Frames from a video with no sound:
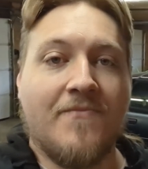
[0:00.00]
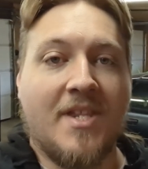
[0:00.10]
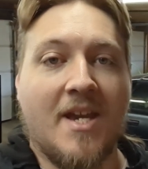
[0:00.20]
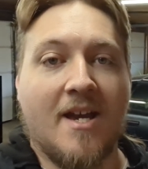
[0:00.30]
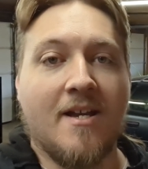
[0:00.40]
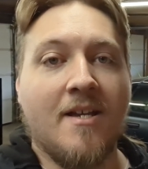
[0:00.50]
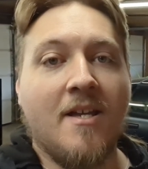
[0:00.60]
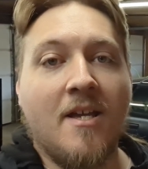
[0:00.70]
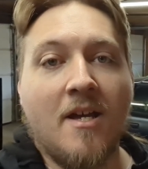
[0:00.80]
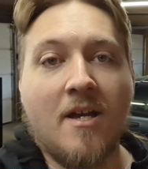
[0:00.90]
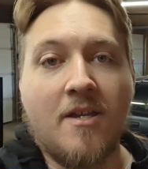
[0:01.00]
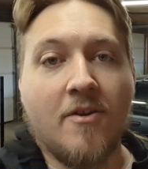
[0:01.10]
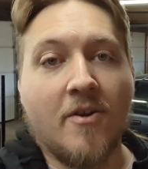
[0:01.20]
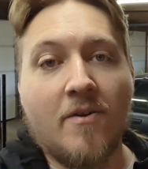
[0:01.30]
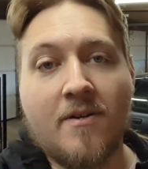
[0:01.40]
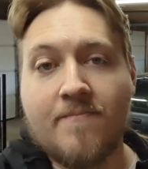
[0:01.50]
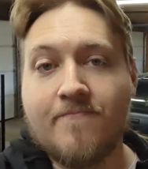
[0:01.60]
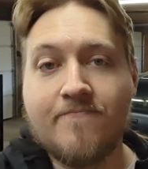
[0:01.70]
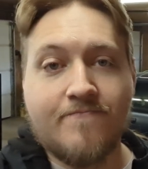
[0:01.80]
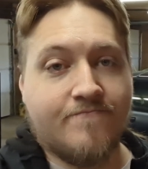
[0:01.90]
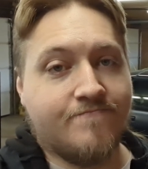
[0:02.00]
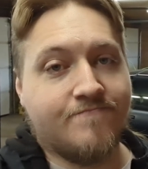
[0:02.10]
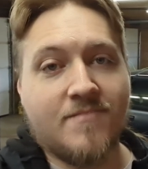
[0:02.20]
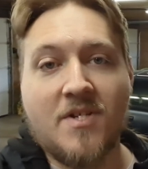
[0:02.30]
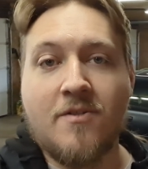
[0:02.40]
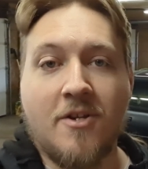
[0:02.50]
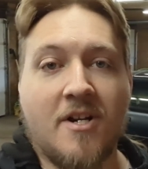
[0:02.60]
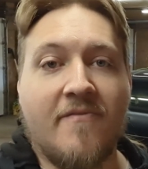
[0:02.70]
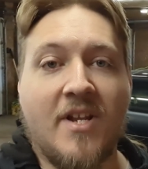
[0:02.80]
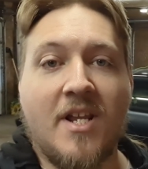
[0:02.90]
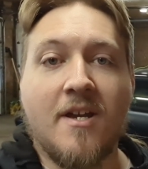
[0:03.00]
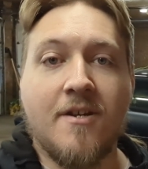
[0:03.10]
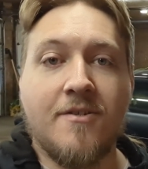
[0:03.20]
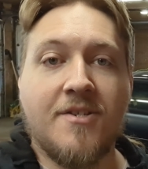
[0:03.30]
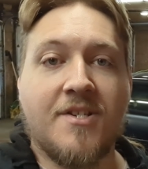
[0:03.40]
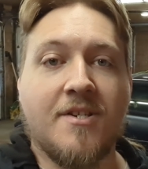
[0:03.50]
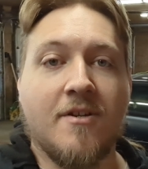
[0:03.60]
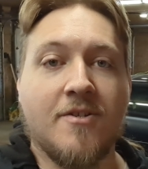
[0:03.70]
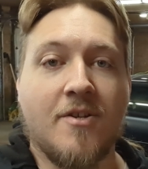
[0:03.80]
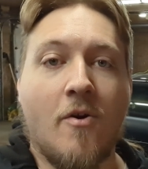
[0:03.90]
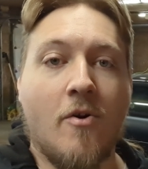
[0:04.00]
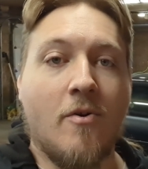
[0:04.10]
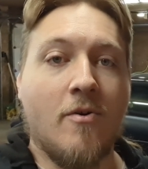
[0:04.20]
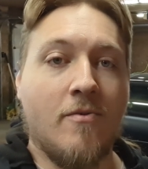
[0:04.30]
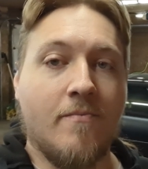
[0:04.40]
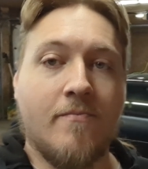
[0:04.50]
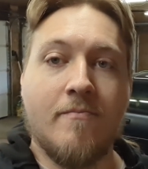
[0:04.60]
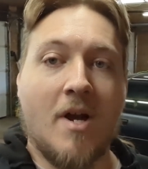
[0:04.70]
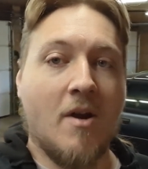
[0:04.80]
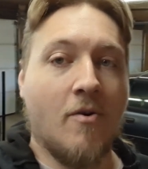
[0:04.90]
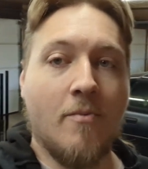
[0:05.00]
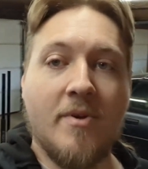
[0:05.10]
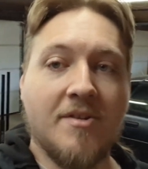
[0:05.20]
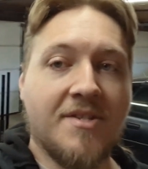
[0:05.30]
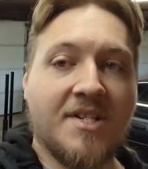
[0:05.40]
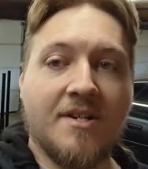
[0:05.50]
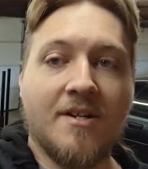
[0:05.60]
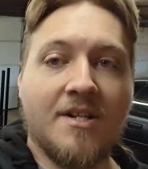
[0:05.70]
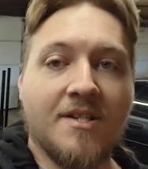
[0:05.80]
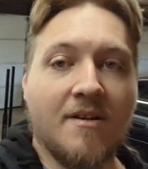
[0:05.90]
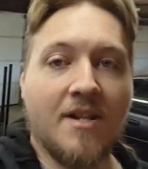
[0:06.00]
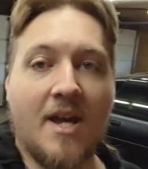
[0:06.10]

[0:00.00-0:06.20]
Yeah, you can look at the videos. There's my whole build series on